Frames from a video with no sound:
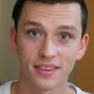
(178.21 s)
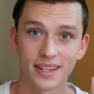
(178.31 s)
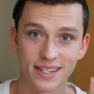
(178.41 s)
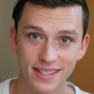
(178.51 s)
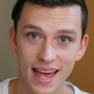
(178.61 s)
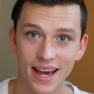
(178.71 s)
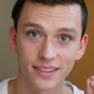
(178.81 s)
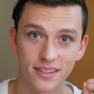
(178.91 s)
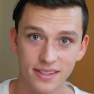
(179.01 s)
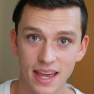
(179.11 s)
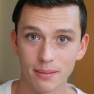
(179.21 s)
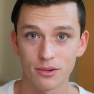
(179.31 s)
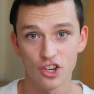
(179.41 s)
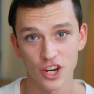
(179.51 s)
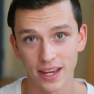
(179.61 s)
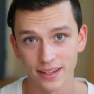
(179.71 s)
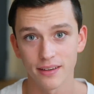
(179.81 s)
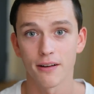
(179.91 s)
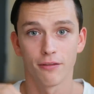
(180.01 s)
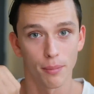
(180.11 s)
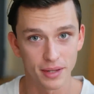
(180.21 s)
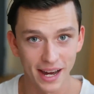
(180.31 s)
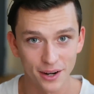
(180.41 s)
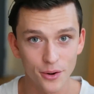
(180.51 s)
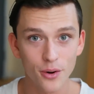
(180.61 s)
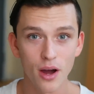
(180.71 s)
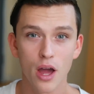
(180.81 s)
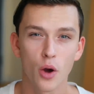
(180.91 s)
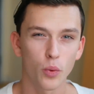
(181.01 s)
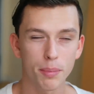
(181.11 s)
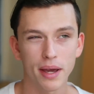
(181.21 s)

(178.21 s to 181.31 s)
at the exact same chain, Vapiano. We